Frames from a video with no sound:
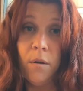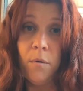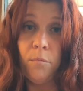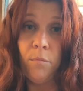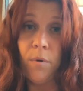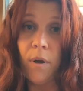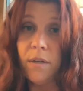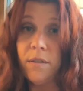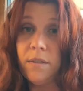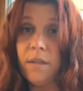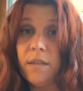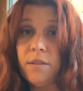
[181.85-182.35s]

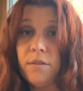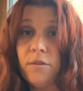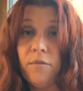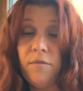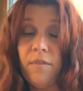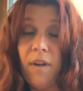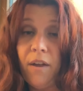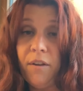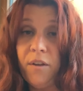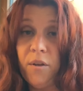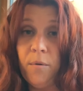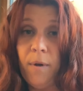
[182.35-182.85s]
projects are
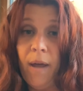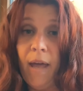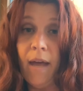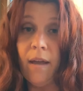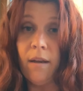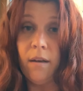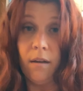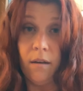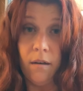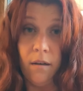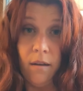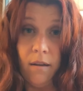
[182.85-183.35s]
value
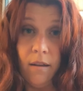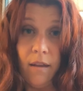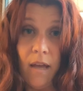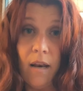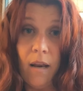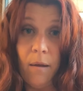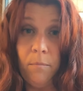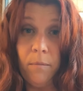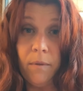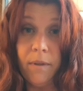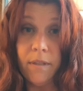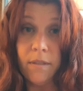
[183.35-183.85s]
added, and that
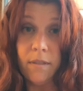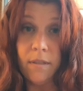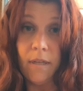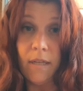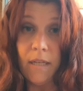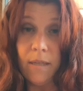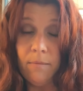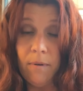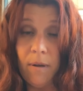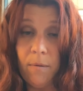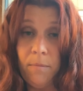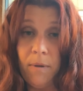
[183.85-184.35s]
I'm listening to my